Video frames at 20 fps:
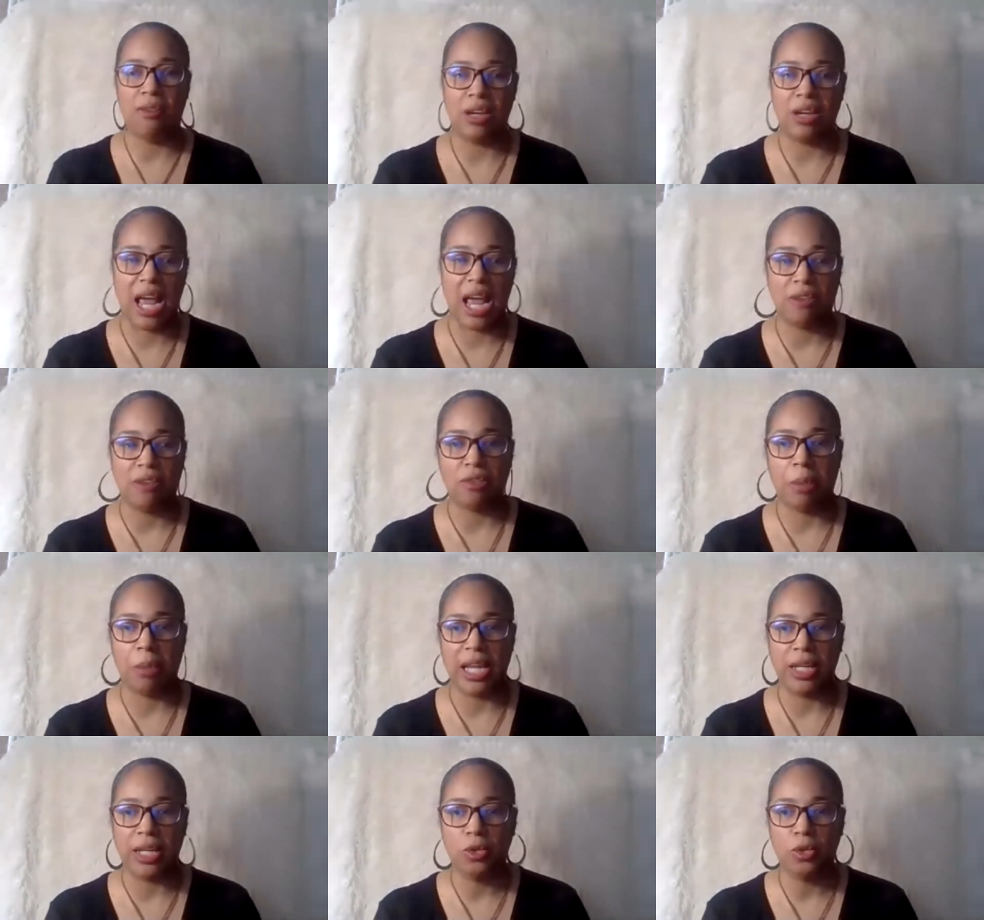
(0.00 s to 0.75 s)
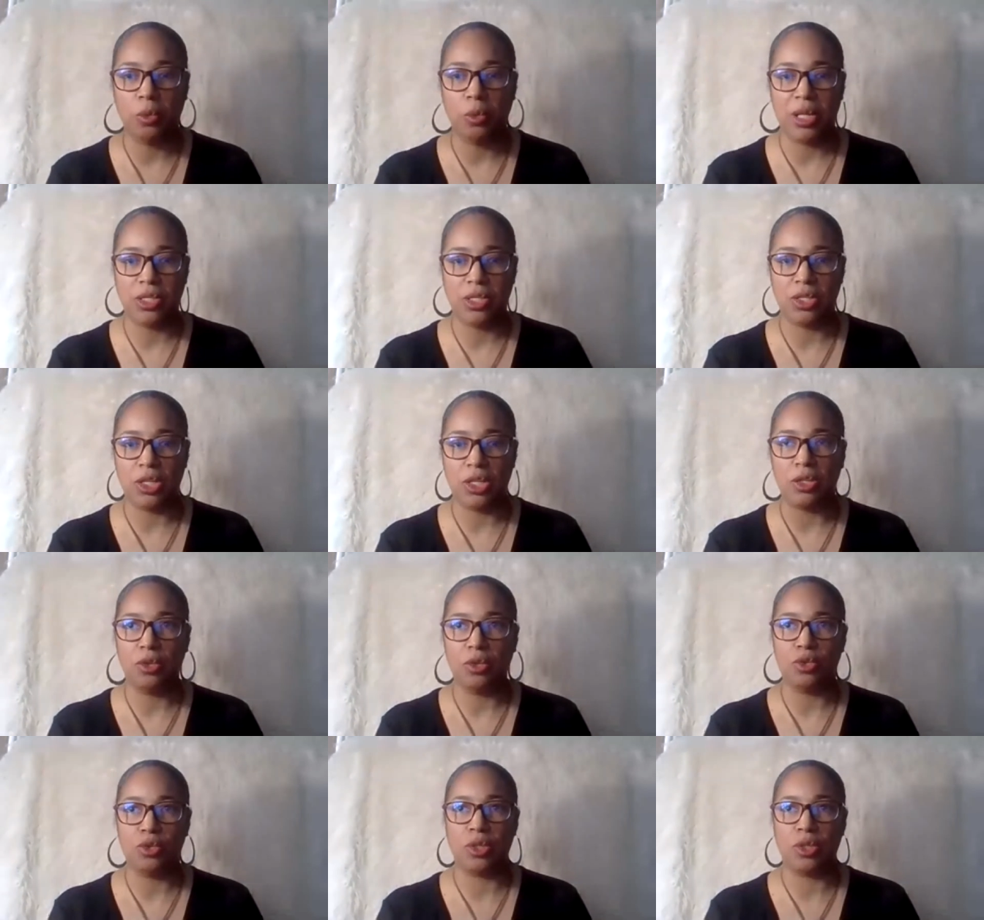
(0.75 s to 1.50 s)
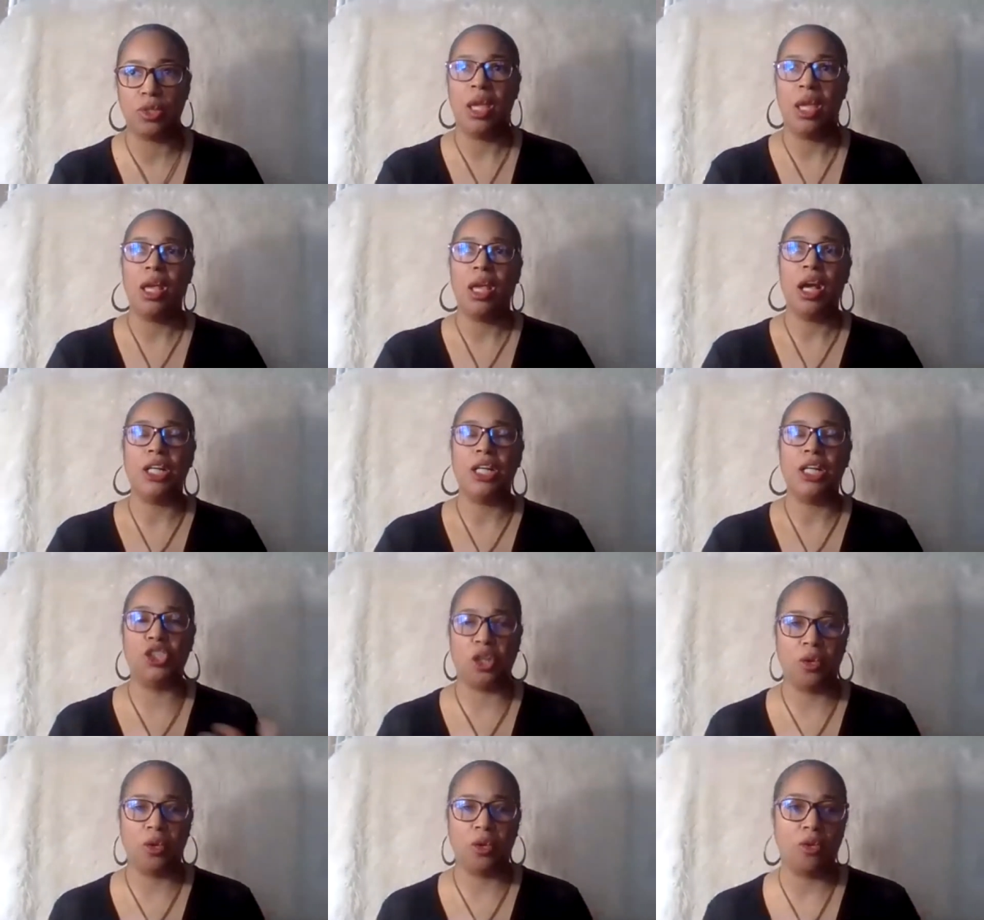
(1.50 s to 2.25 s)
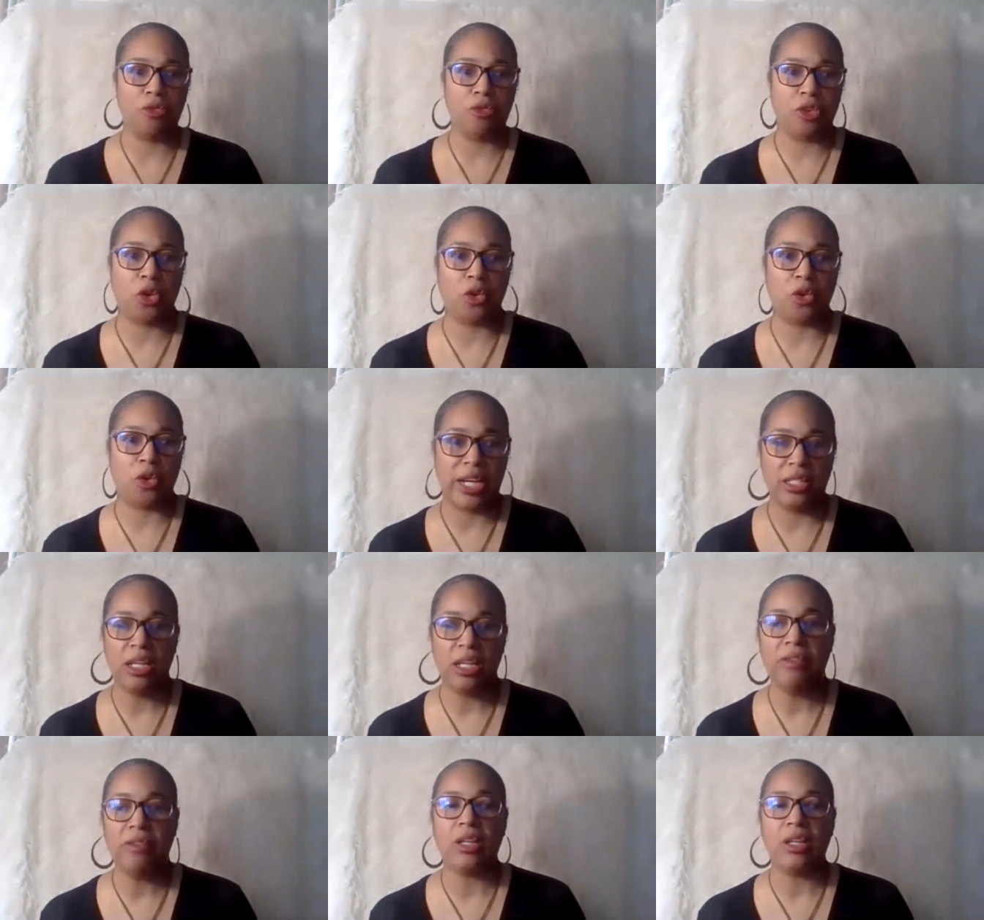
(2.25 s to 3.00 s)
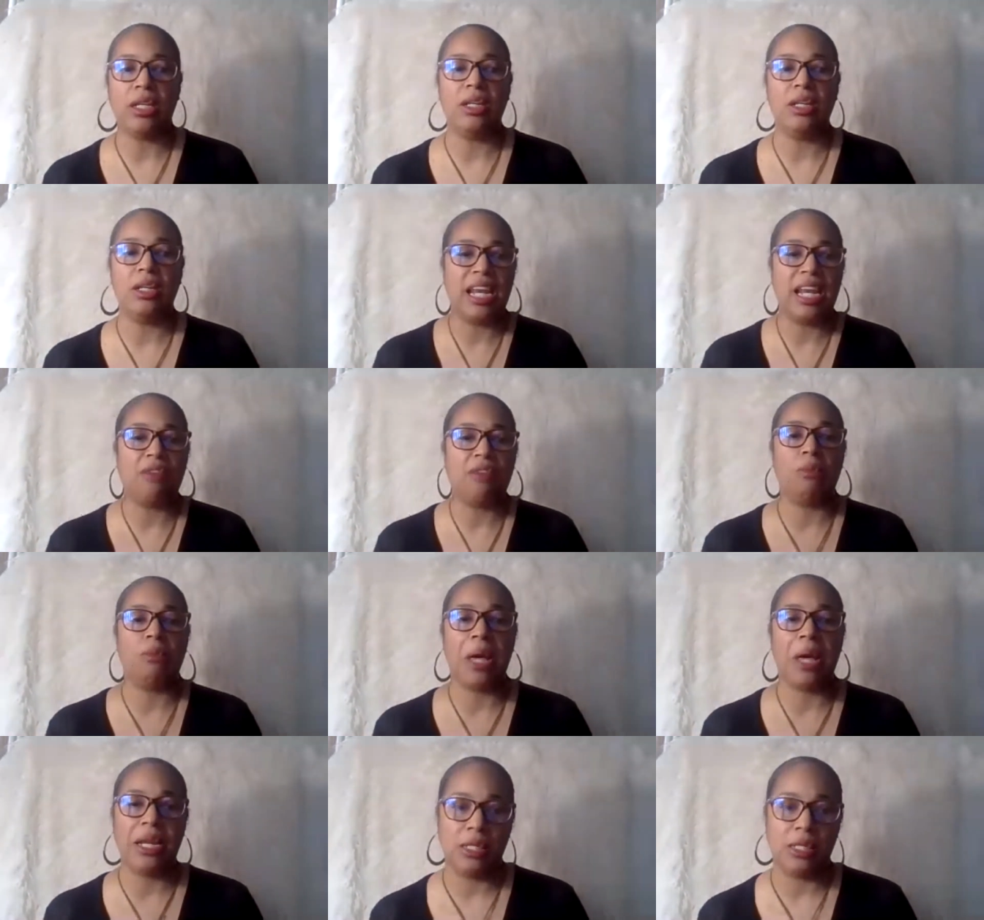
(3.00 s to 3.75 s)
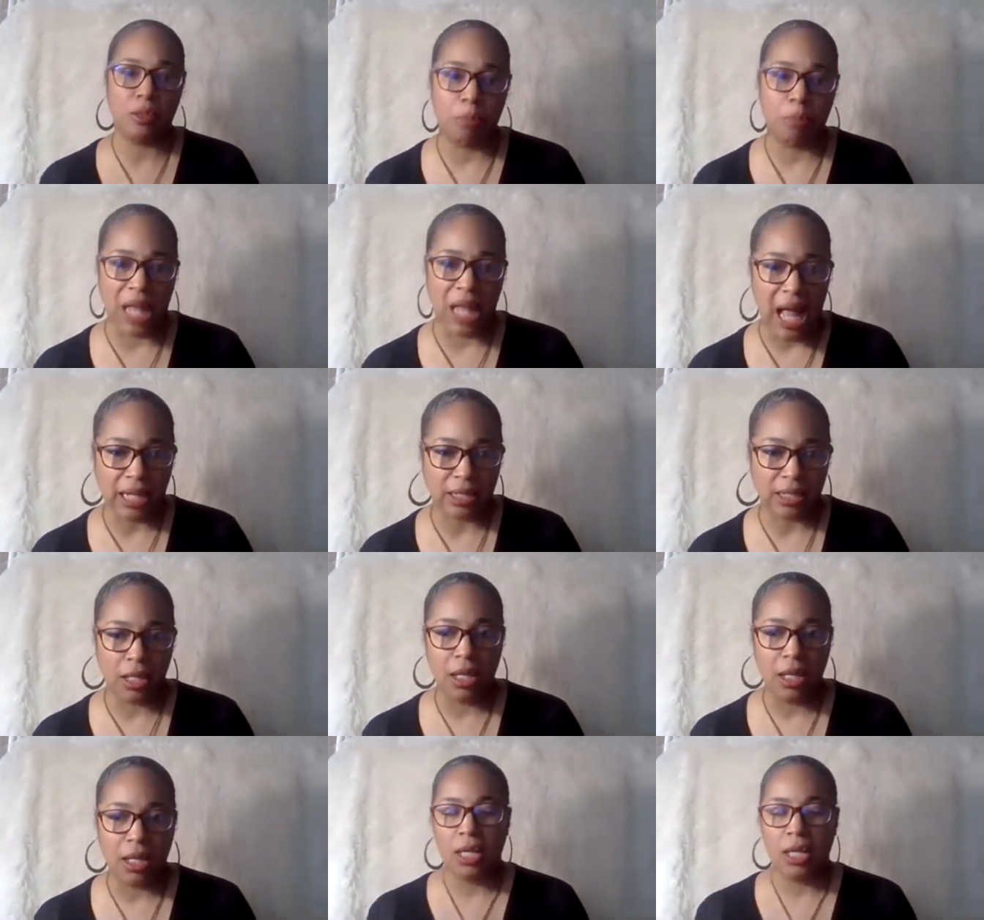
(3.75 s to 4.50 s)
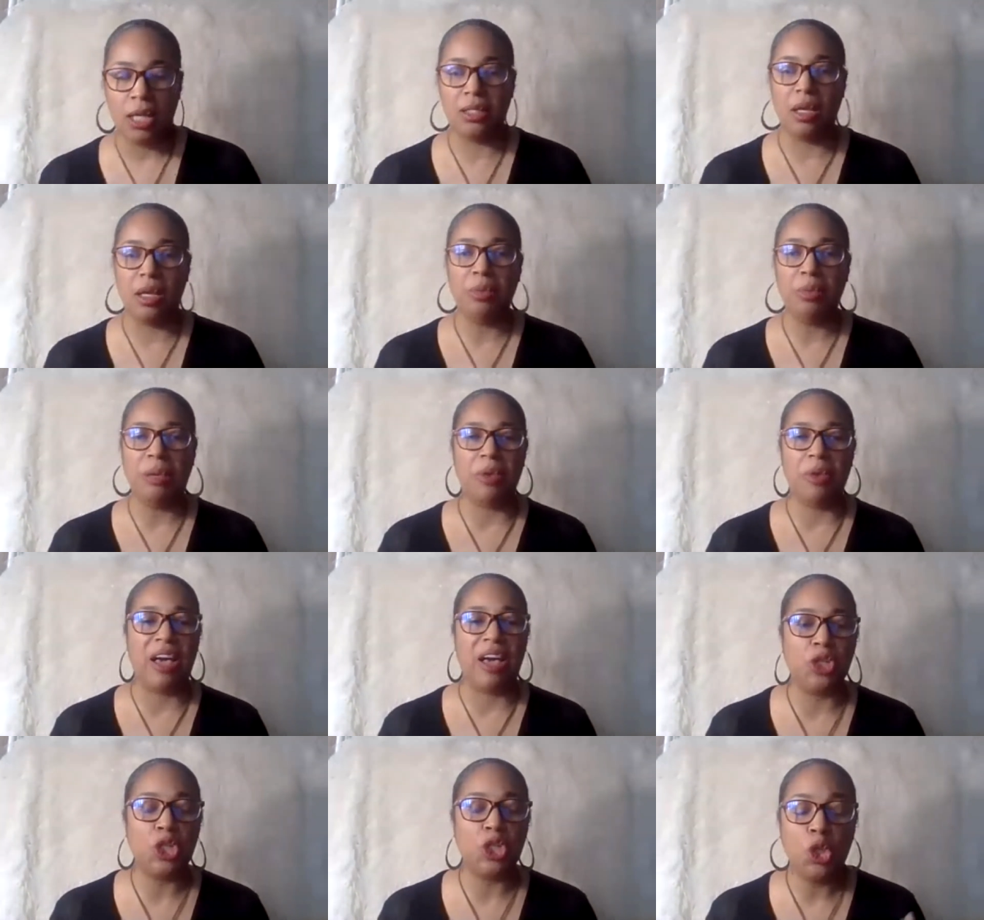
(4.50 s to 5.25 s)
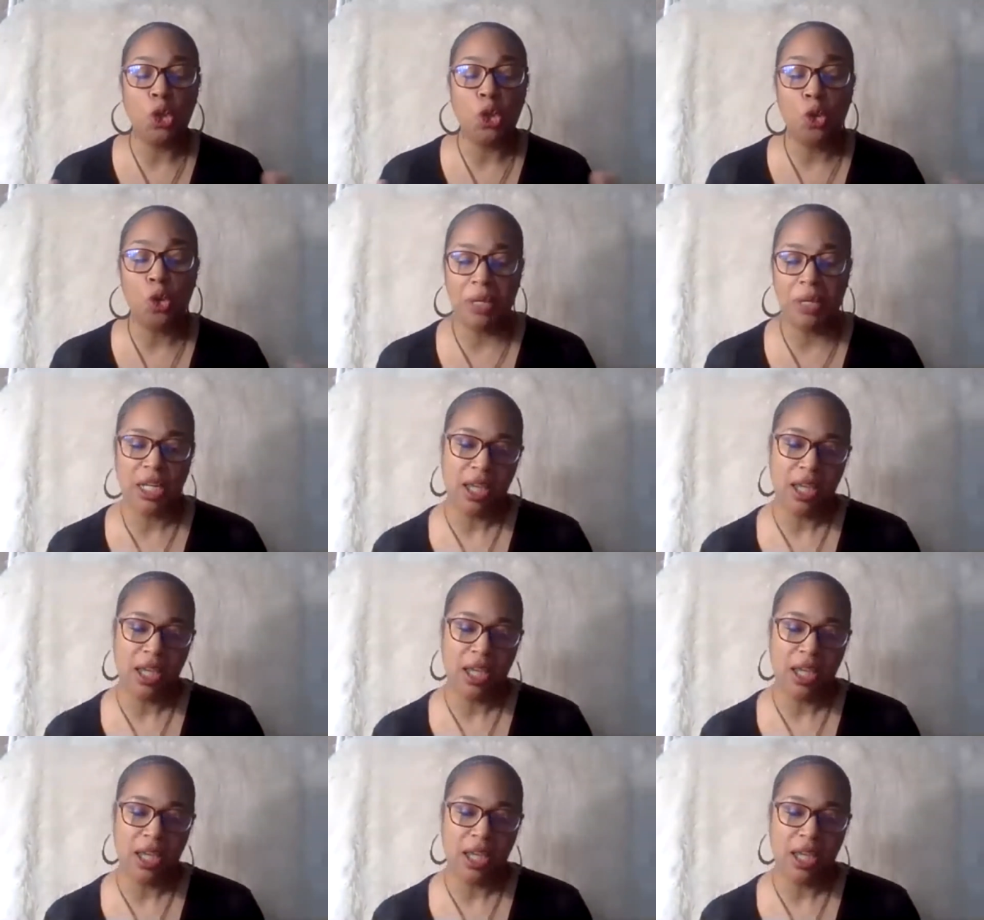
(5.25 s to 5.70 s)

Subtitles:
Not everybody who wants to use a journal for creativity, not everybody's blocked. Some people have too many